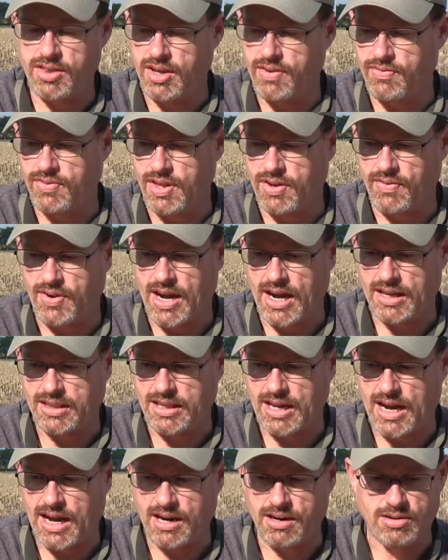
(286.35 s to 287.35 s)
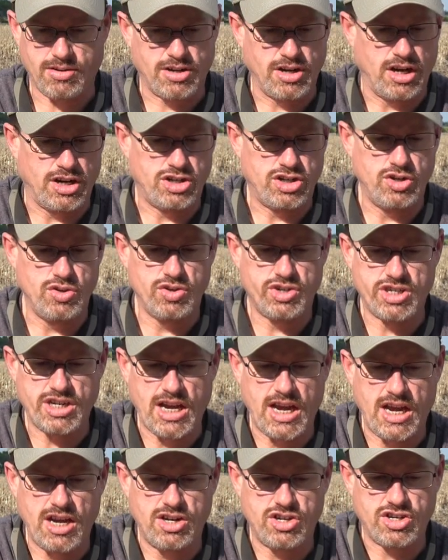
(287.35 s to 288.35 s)
They've got that
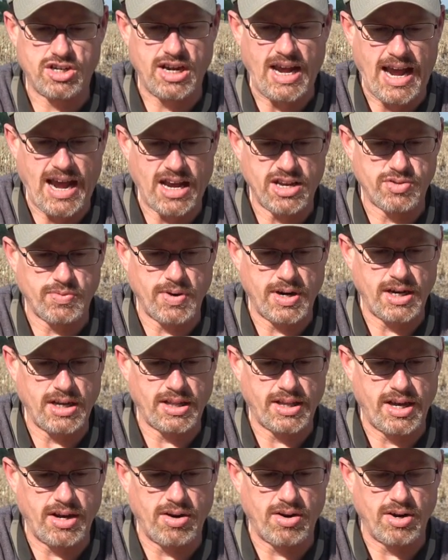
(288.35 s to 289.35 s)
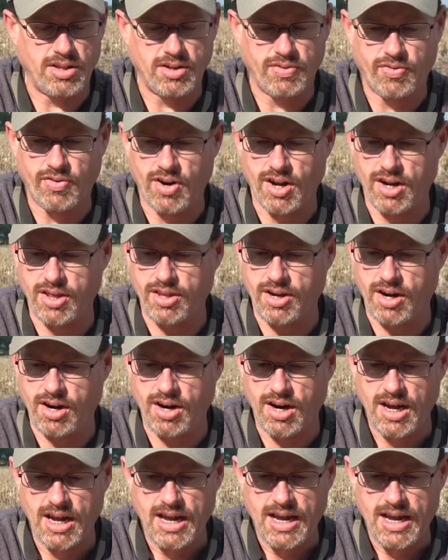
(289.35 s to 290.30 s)
2-stage gas regulator on the front of there,